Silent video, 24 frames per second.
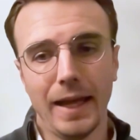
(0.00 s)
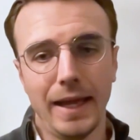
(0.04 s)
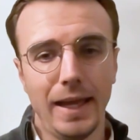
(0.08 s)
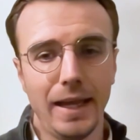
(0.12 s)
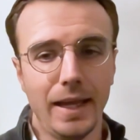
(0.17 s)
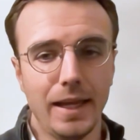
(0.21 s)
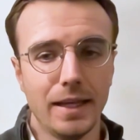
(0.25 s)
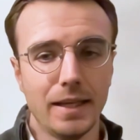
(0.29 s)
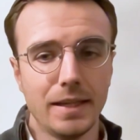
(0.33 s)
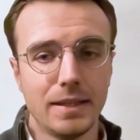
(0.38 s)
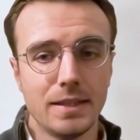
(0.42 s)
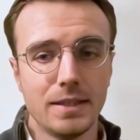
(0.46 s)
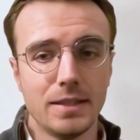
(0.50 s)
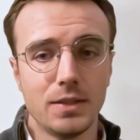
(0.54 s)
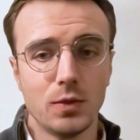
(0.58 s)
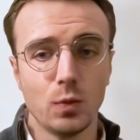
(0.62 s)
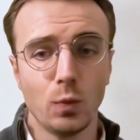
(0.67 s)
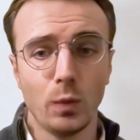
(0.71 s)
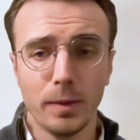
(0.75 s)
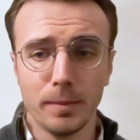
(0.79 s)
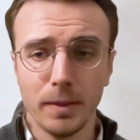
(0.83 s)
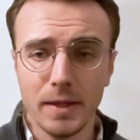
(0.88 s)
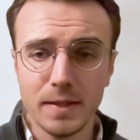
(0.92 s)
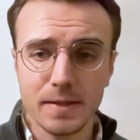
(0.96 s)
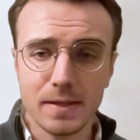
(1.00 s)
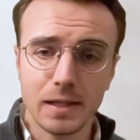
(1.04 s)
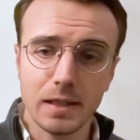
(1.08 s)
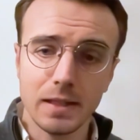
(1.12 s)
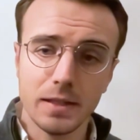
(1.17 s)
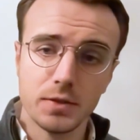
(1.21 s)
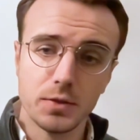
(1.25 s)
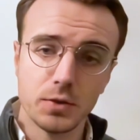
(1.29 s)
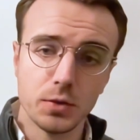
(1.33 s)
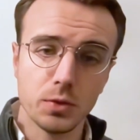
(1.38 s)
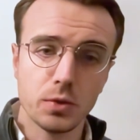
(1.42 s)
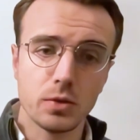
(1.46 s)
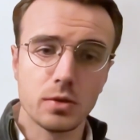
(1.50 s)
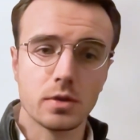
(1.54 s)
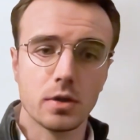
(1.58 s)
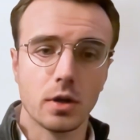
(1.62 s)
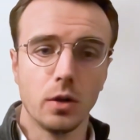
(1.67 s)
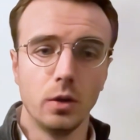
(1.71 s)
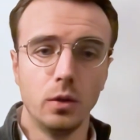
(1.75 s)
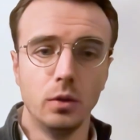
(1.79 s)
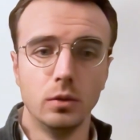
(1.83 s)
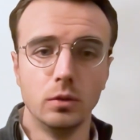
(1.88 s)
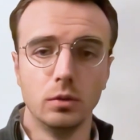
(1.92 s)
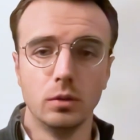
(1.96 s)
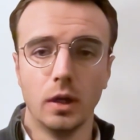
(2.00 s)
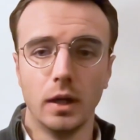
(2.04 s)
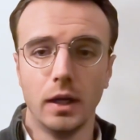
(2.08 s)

And we basically do so